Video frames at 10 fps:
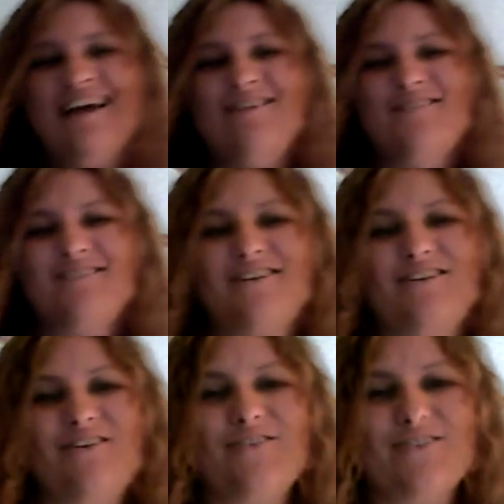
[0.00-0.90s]
It was just
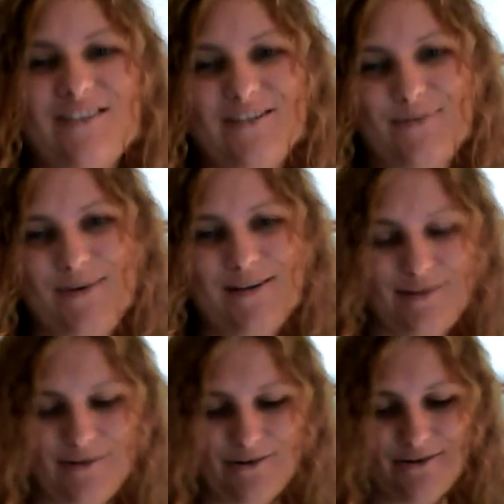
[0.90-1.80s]
a corny, sweet
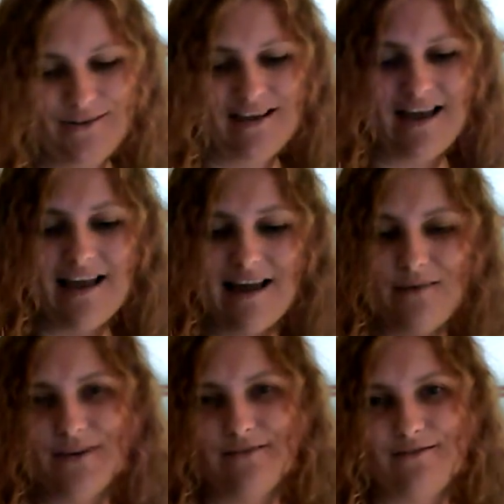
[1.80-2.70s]
little thing. I
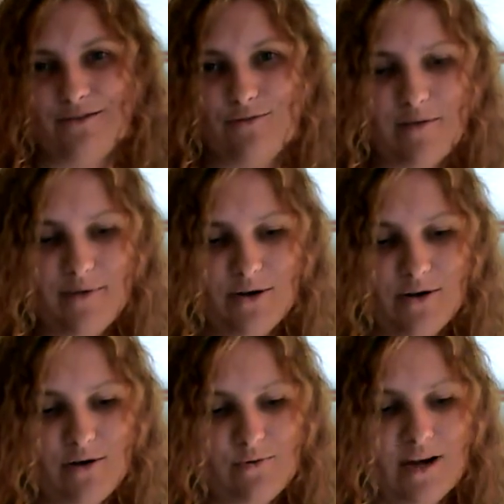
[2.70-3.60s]
went through my
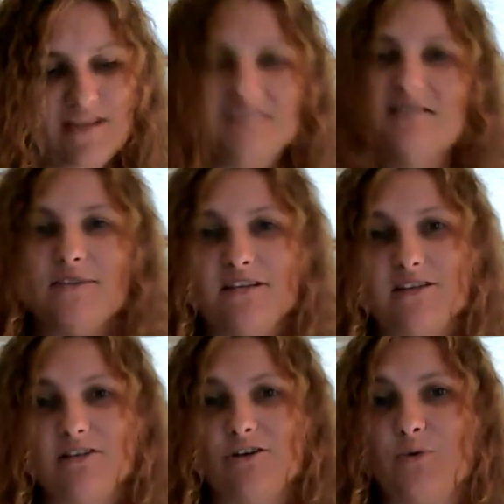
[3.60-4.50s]
period where I attempted
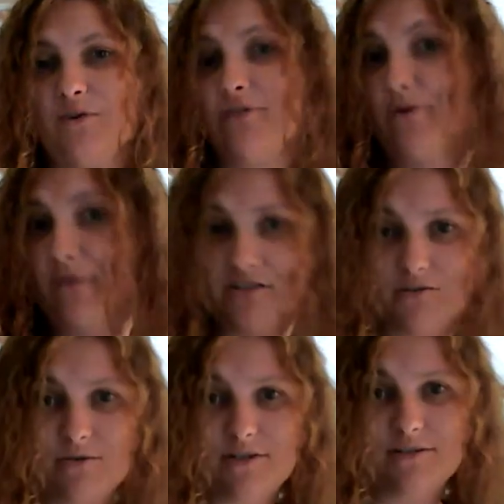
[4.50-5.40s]
to learn what romance
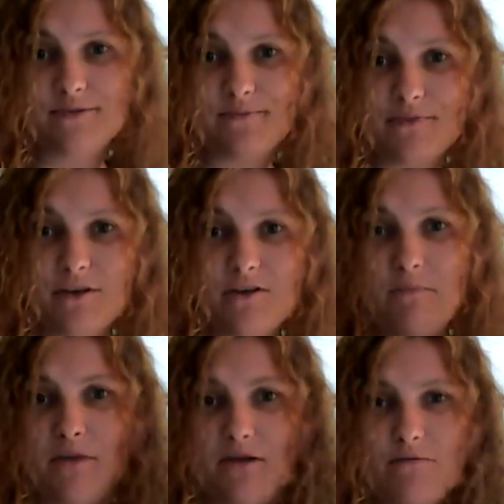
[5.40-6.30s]
was
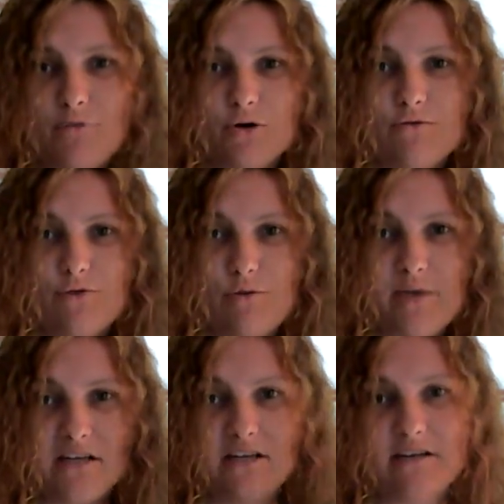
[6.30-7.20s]
and be more
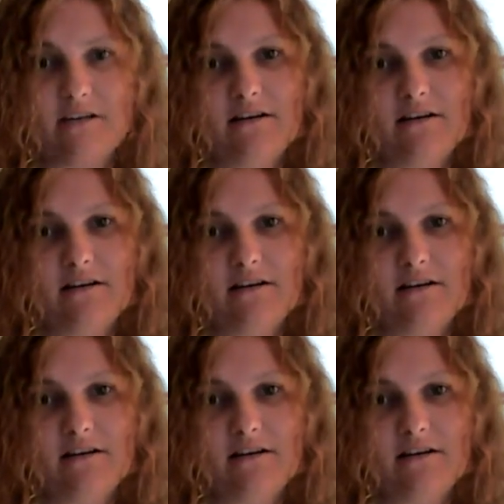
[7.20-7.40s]
romantic.